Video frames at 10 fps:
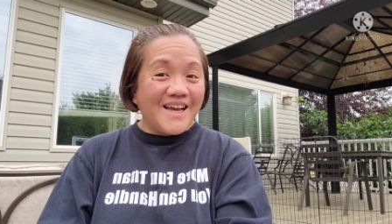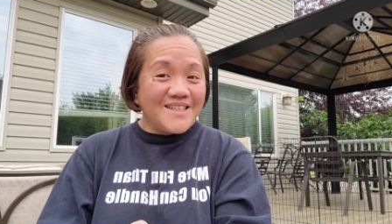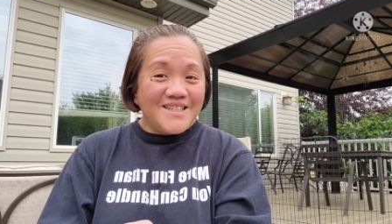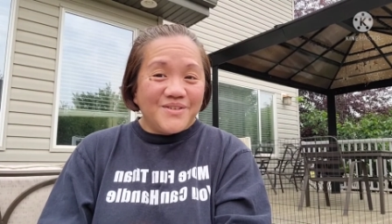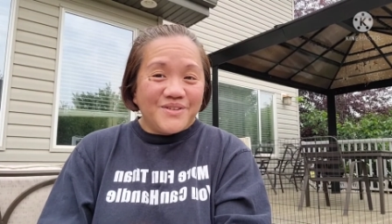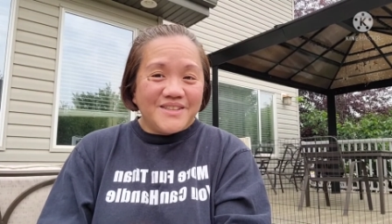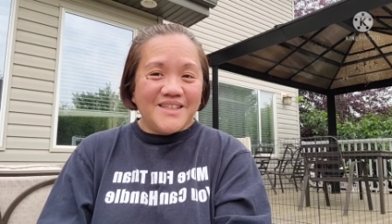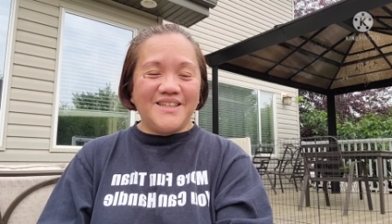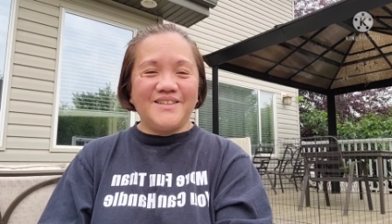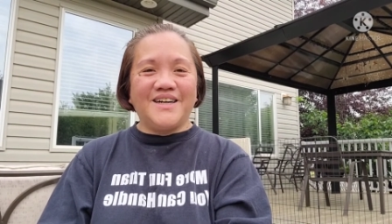that's it
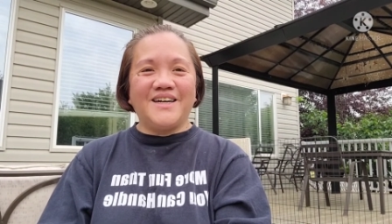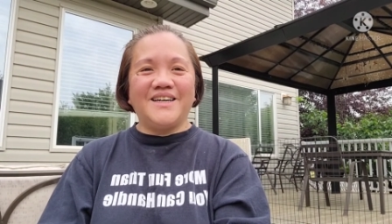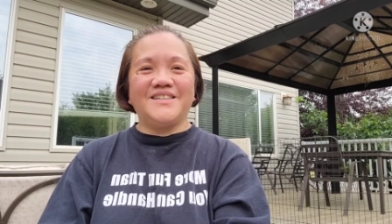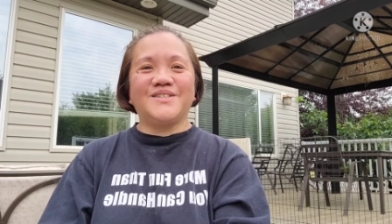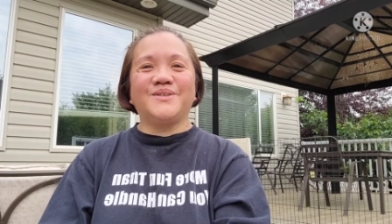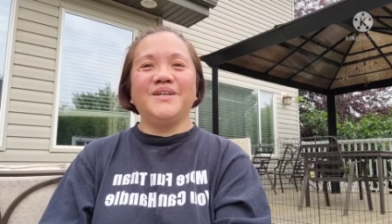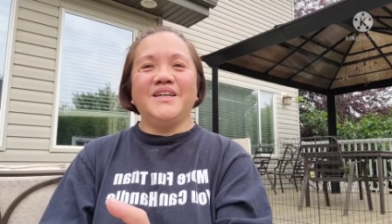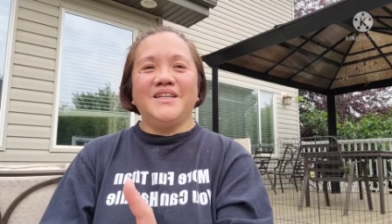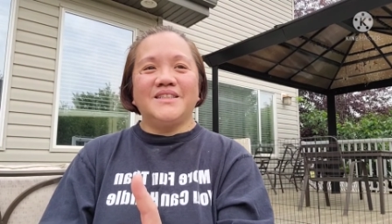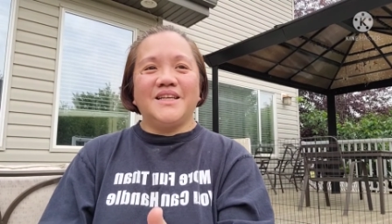for today you guys
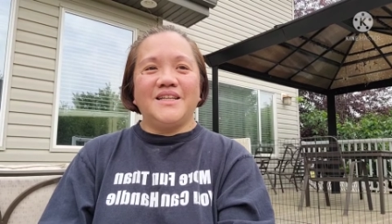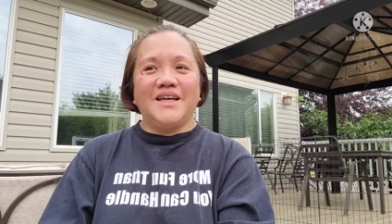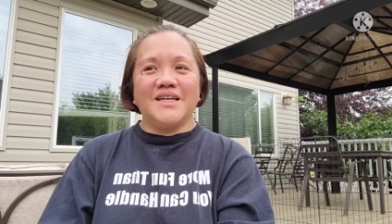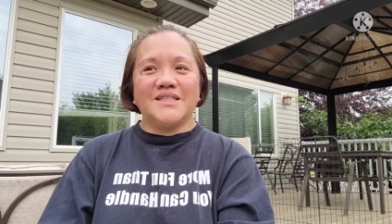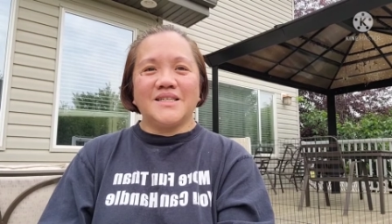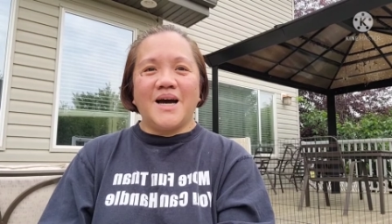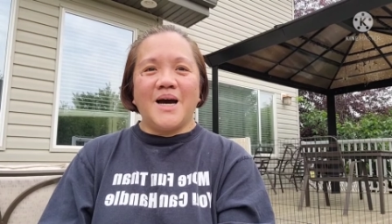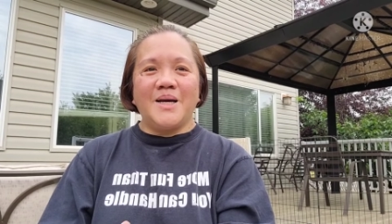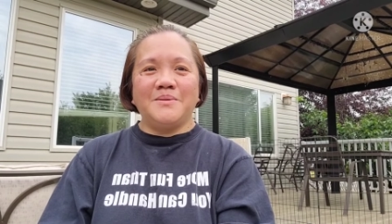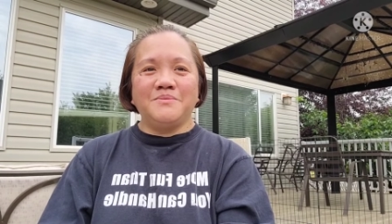so the next
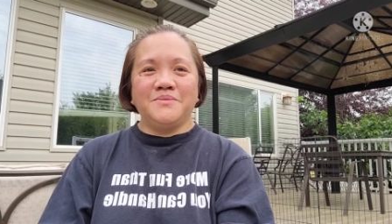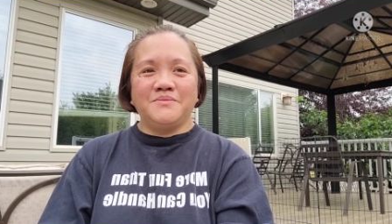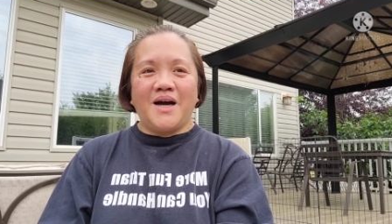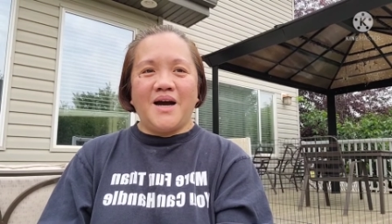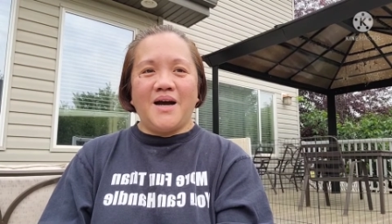time